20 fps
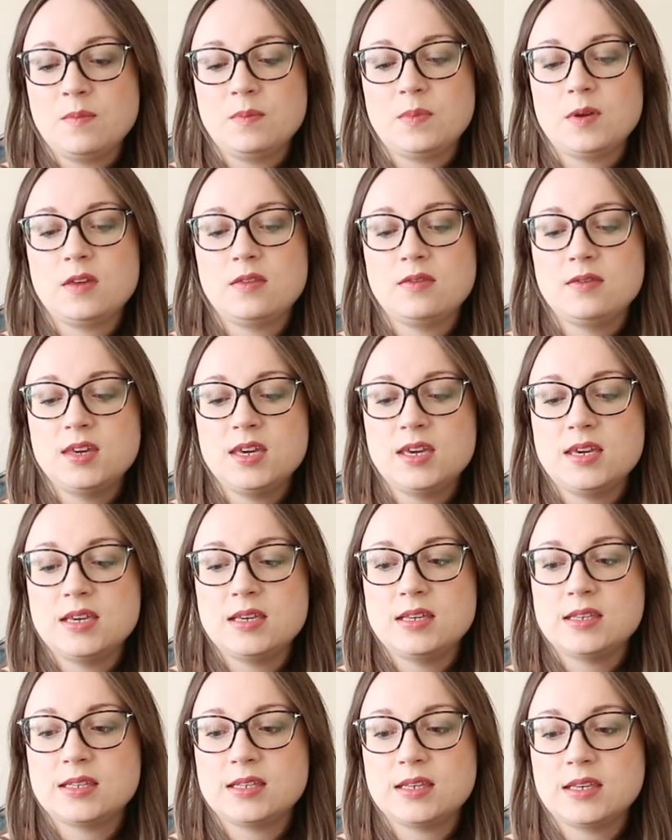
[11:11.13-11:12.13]
But
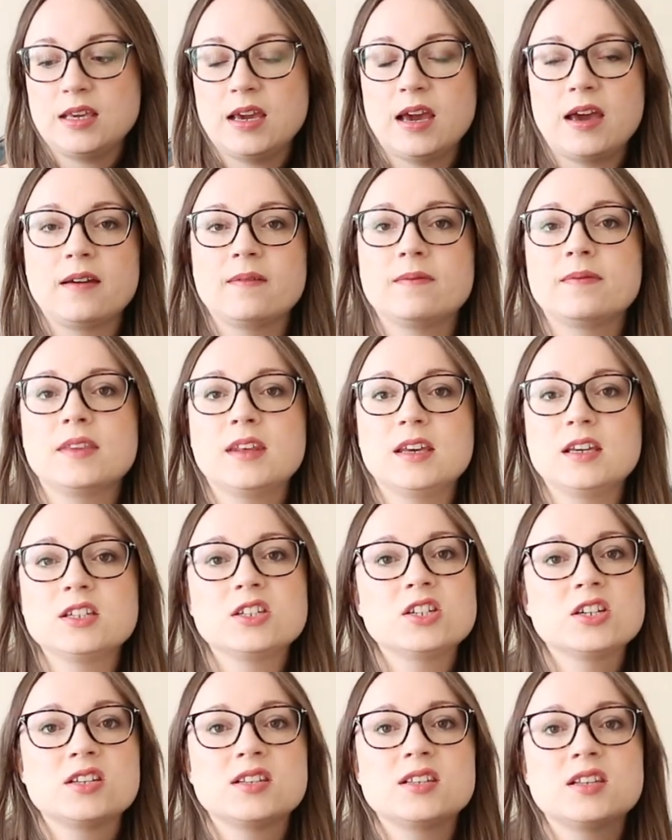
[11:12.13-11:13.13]
these, yeah,
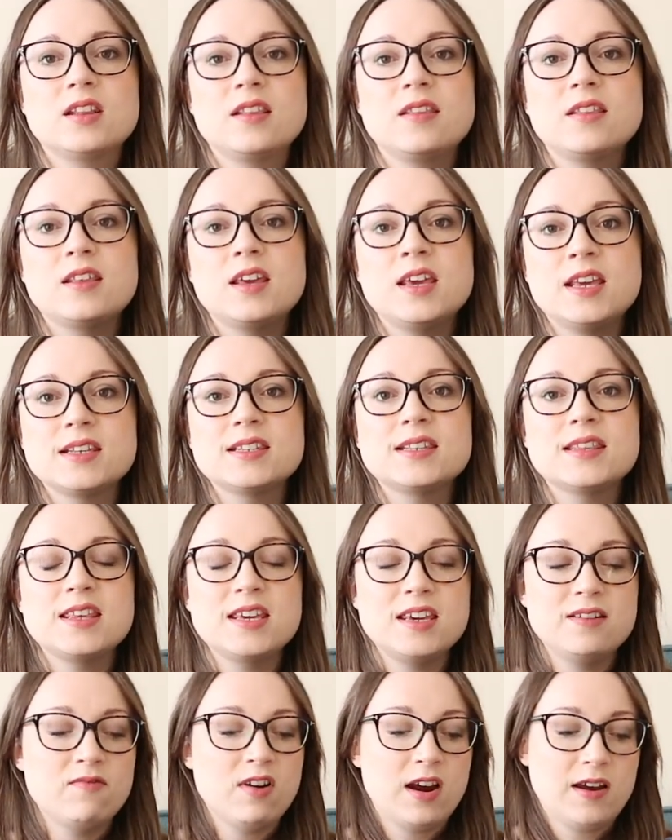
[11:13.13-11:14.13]
it's
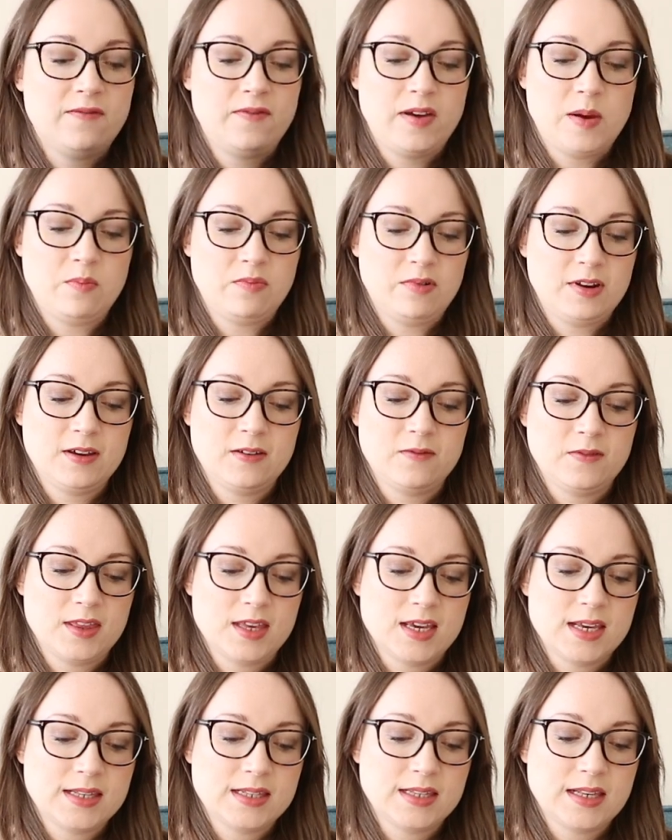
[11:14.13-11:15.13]
the right fabric for
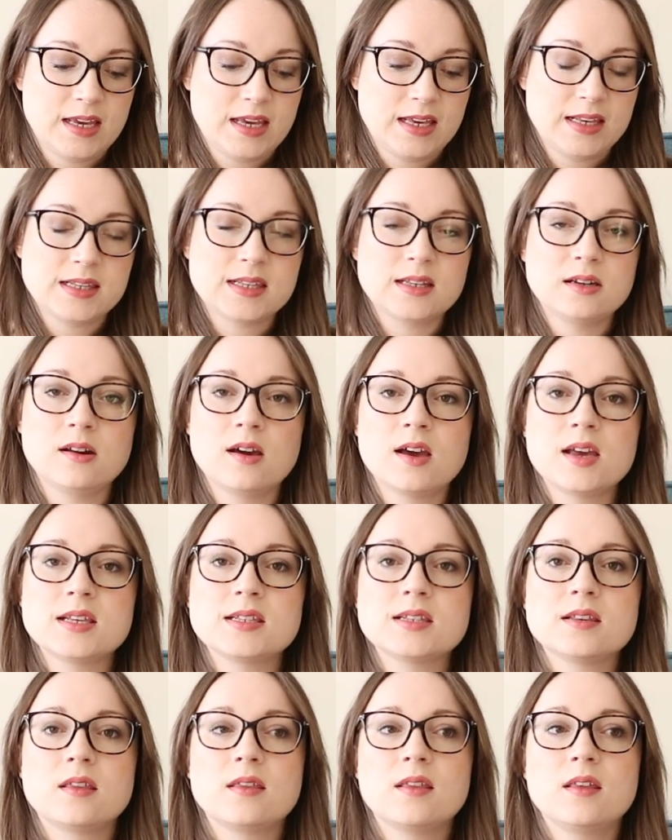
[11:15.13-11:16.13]
this. It's
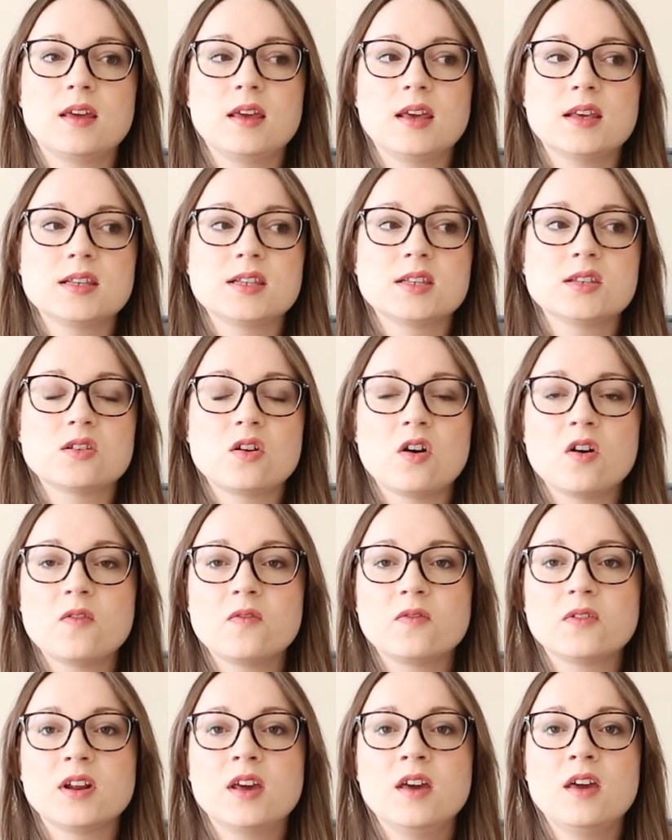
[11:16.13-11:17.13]
nice,
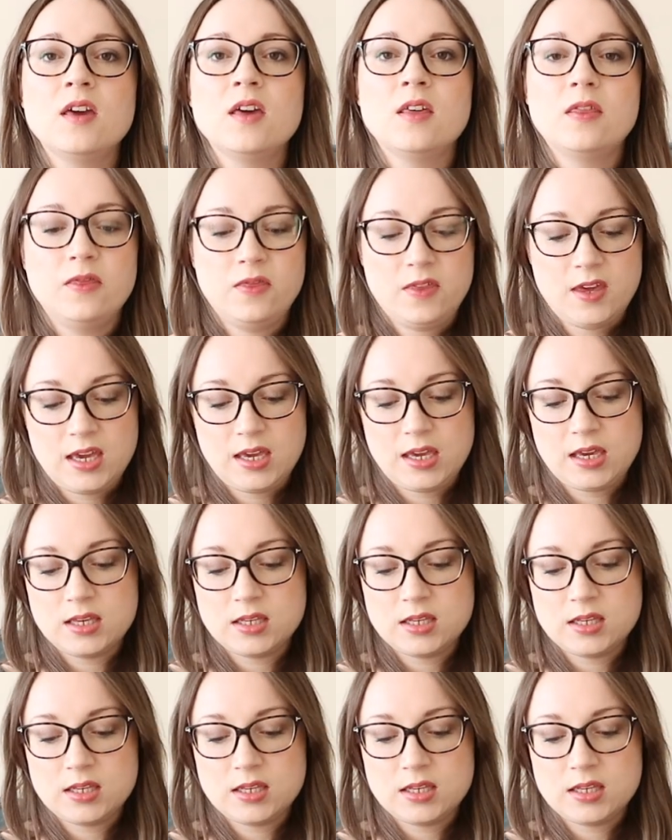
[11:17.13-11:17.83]
soft, thick.